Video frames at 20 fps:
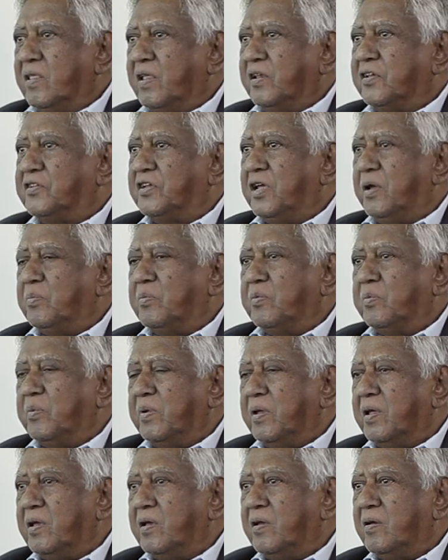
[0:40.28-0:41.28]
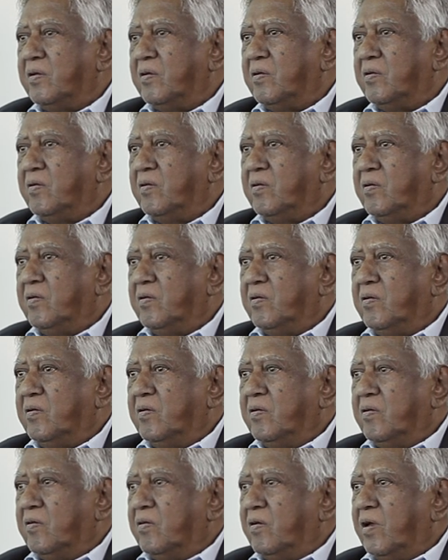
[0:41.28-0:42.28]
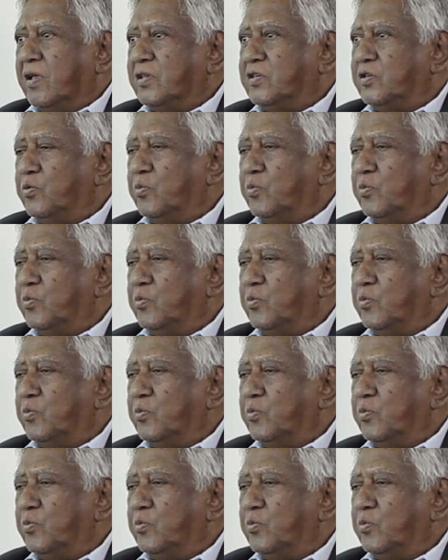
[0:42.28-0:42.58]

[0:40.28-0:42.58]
that shaped me. As